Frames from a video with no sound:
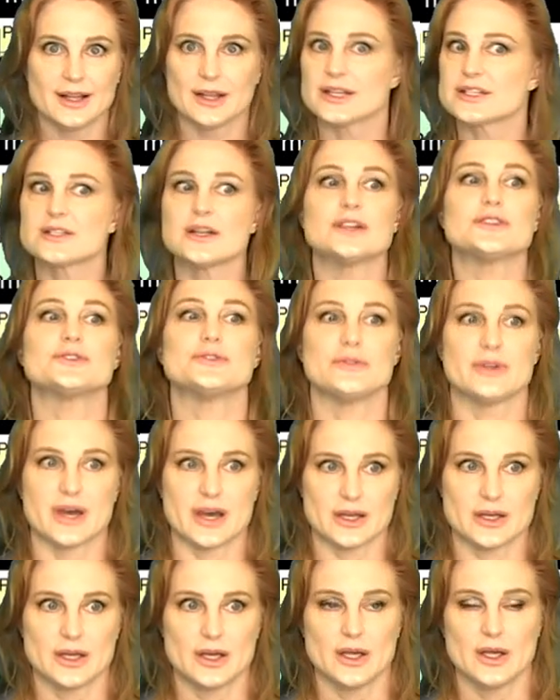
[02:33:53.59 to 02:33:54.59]
Let's not do
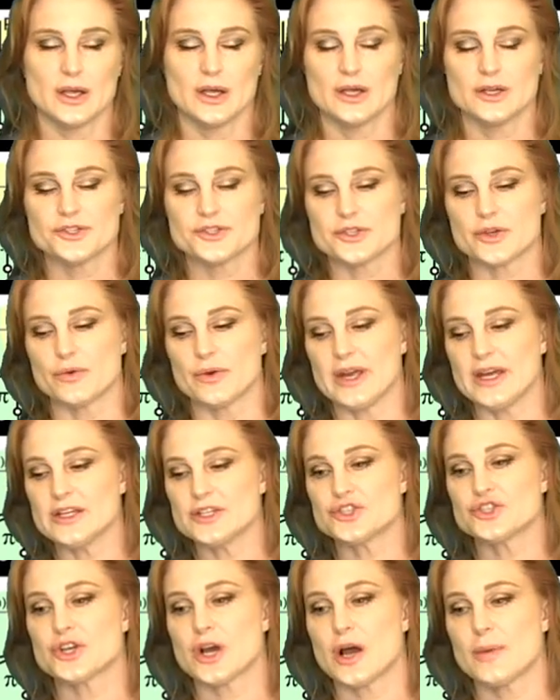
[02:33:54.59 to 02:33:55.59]
that. So
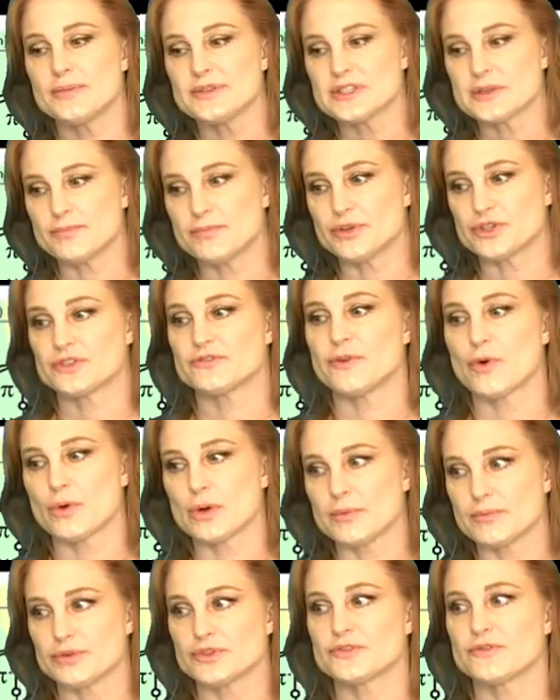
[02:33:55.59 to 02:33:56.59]
his job is to push
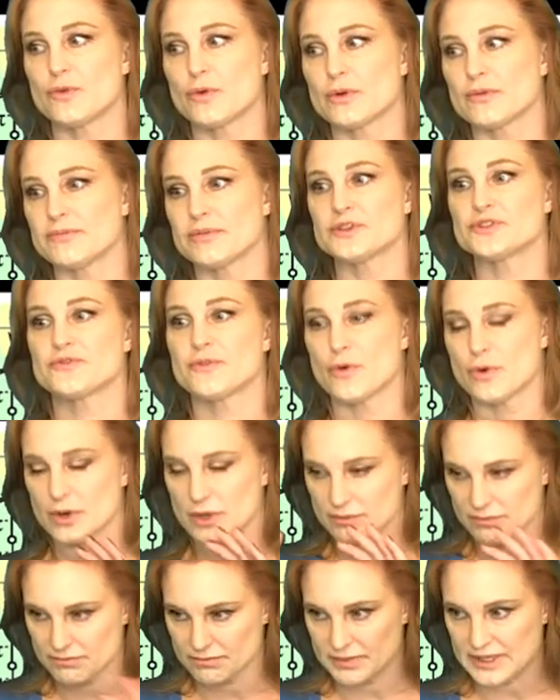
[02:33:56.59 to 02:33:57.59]
forward and push forward and push
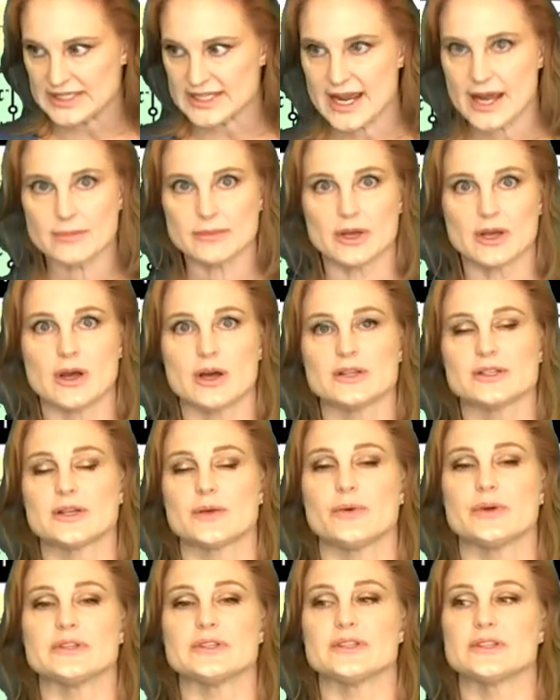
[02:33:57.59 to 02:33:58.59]
forward, be damned the
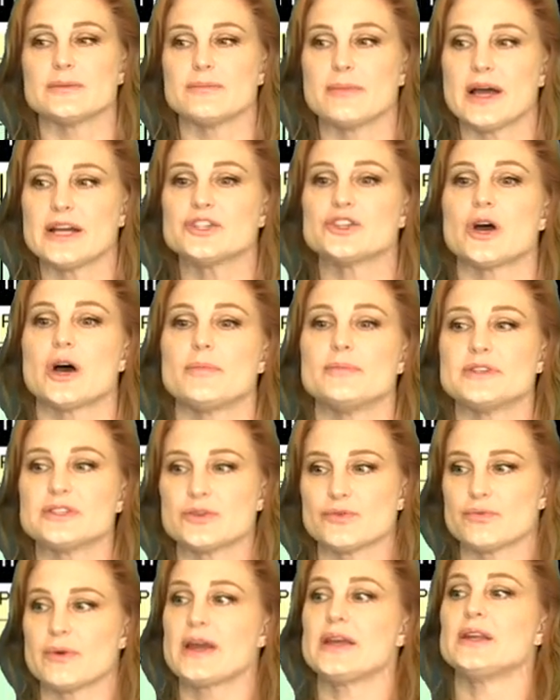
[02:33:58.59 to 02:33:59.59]
consequences, and my job is
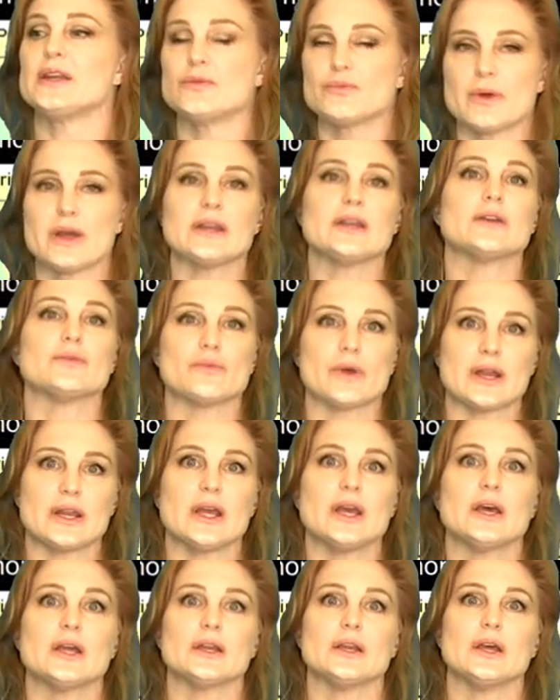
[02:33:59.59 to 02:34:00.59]
to rein in, rein in, rein
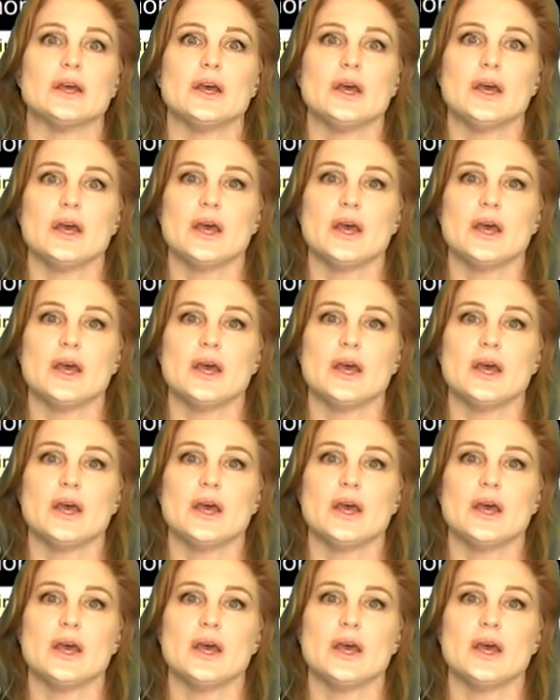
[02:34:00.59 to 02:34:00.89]
in.